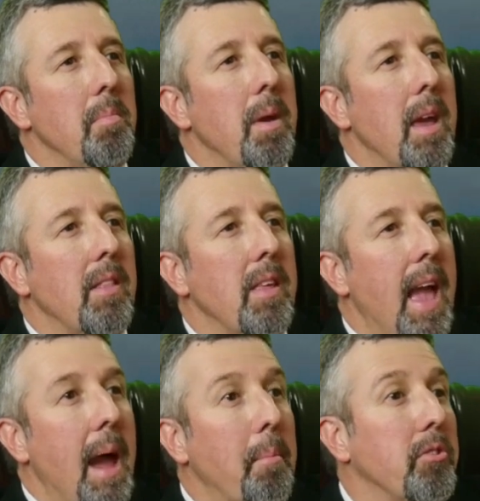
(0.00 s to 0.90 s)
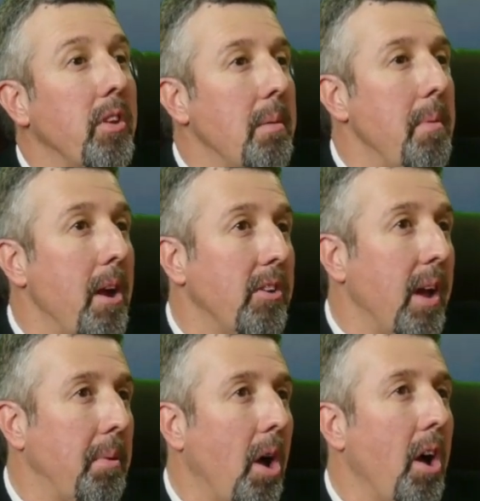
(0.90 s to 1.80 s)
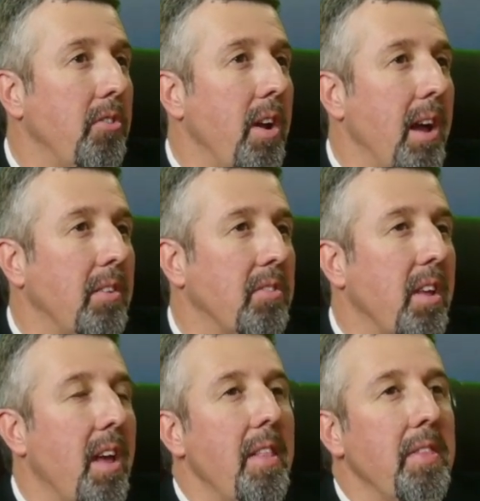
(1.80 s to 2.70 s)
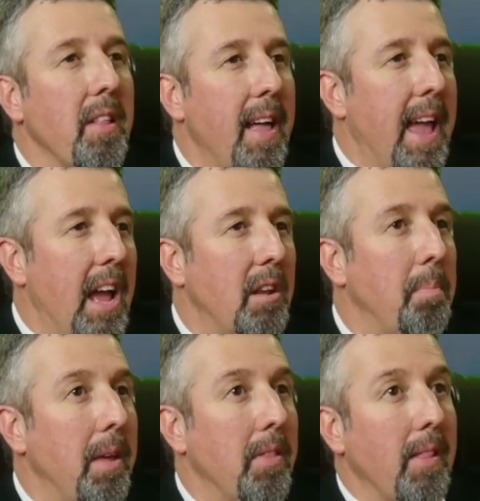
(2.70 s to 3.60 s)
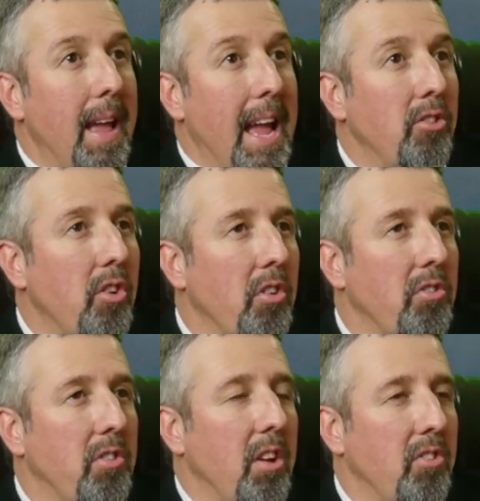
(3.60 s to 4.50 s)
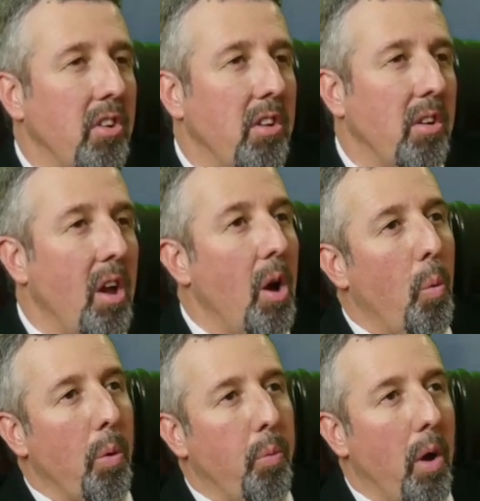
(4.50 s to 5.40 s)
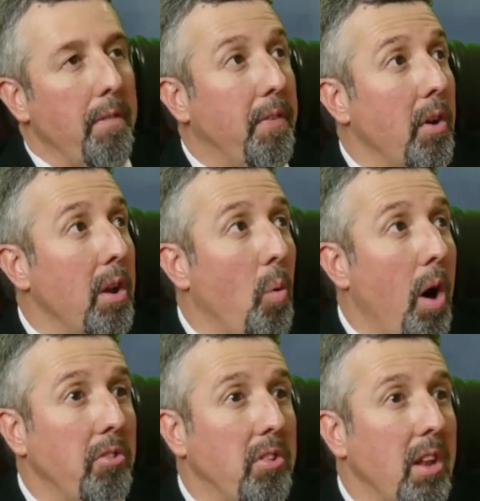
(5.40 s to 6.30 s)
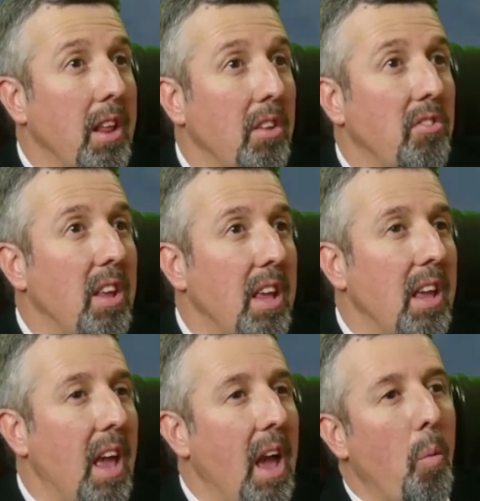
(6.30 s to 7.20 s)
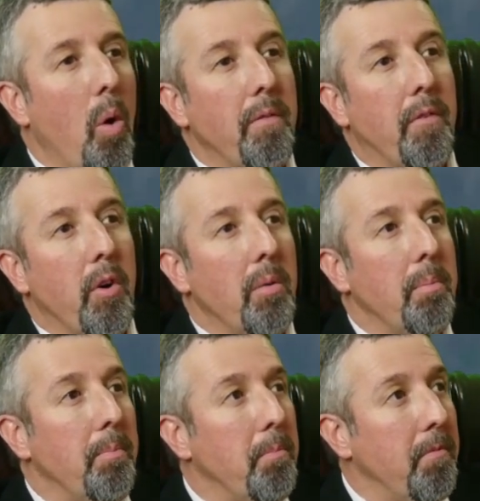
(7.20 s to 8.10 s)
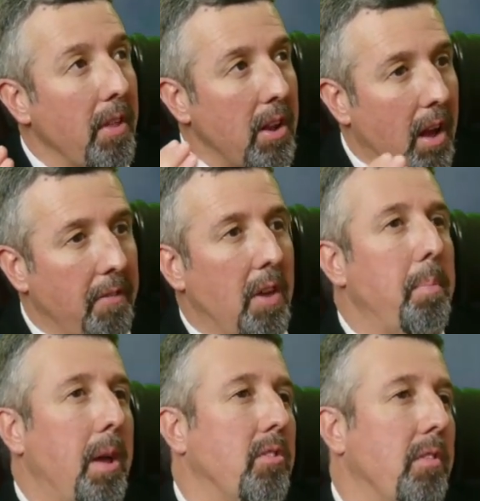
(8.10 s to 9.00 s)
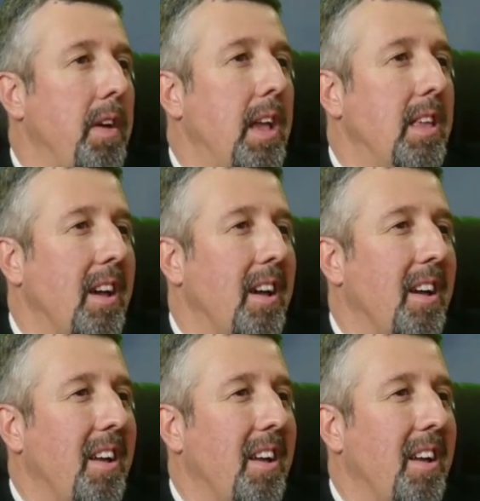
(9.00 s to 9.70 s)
being the Admiralty and Maritime Contracts, the land being the land jurisdiction, with 1 foot in Washington, D.C. and 1 foot in Philadelphia, Pennsylvania.